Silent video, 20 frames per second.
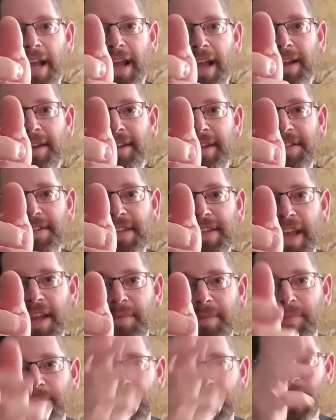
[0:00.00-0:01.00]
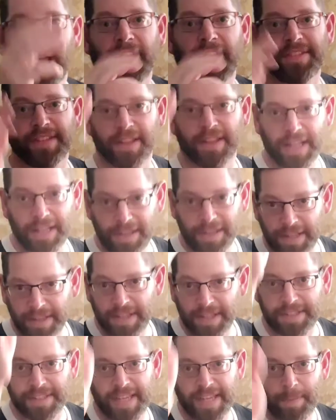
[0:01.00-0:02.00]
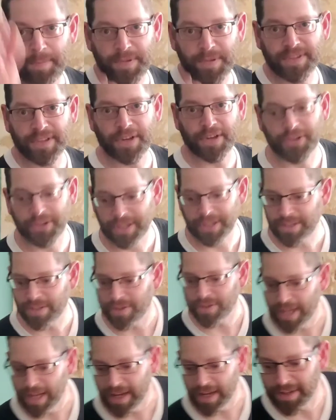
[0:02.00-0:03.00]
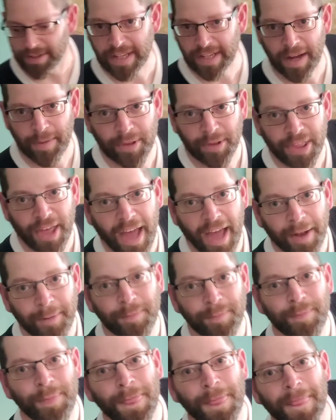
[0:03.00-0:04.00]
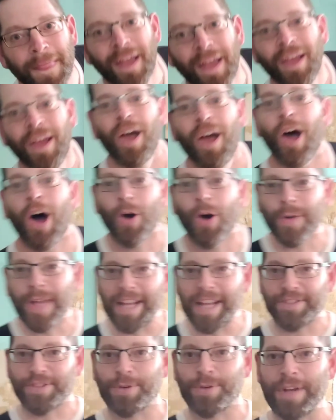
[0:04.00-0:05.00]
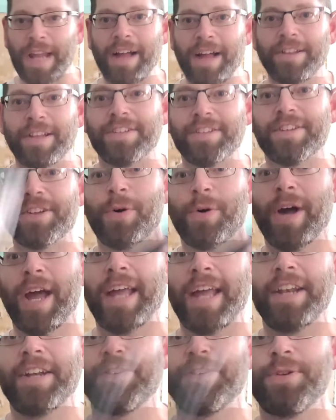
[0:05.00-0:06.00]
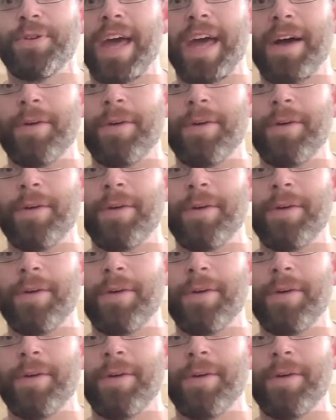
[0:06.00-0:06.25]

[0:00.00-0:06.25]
in the same place. And then the, the tip is going to hit on top of the head. Okay, so now let's go ahead and do